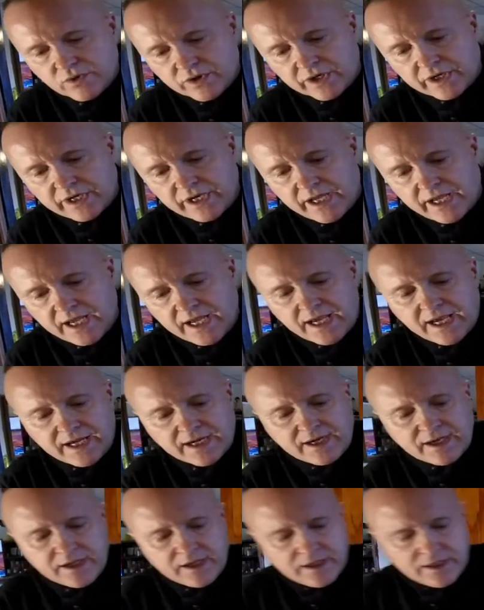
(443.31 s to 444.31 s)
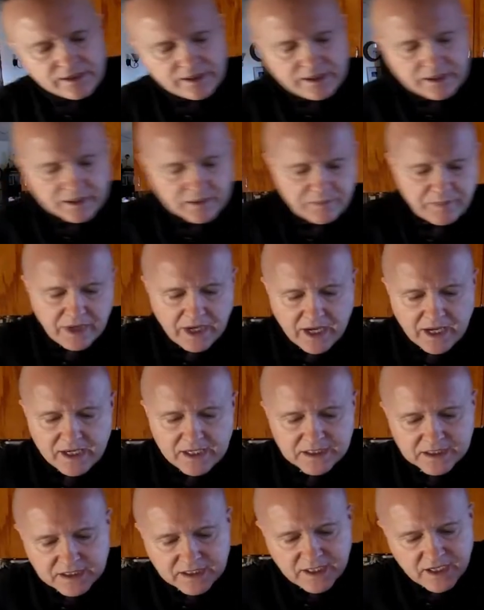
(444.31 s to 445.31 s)
we're going to add this
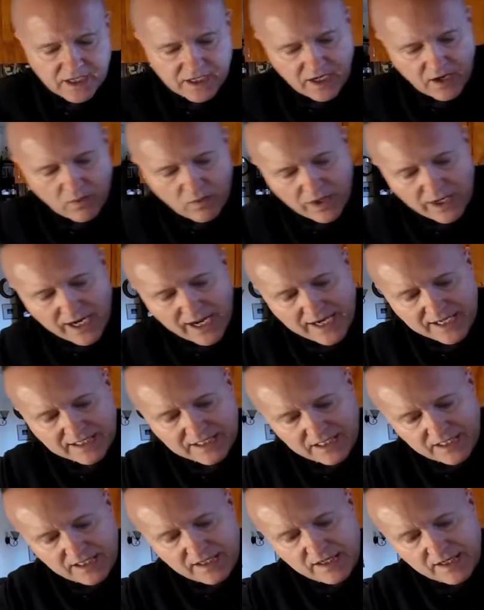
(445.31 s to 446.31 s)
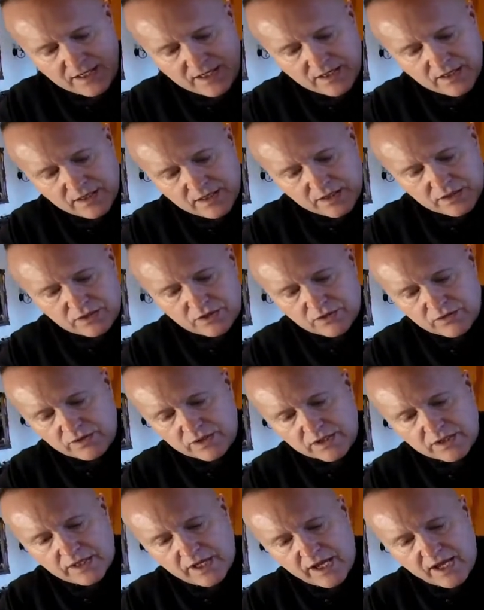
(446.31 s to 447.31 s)
paste. Now what I did
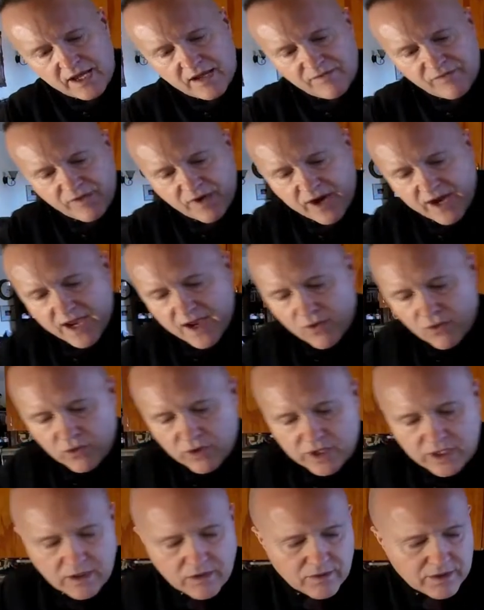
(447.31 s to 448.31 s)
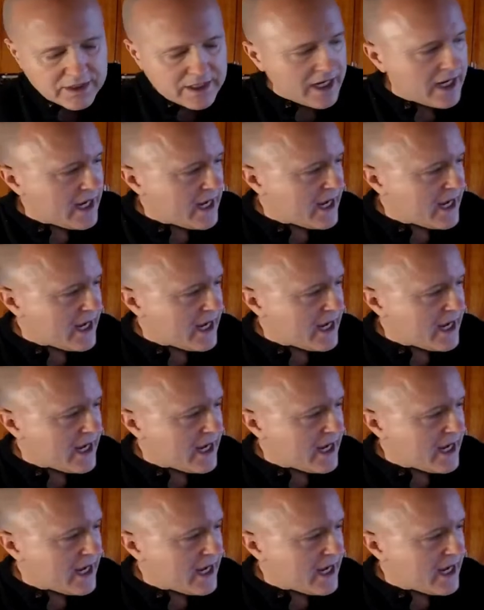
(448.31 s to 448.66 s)
during the half an hour here is I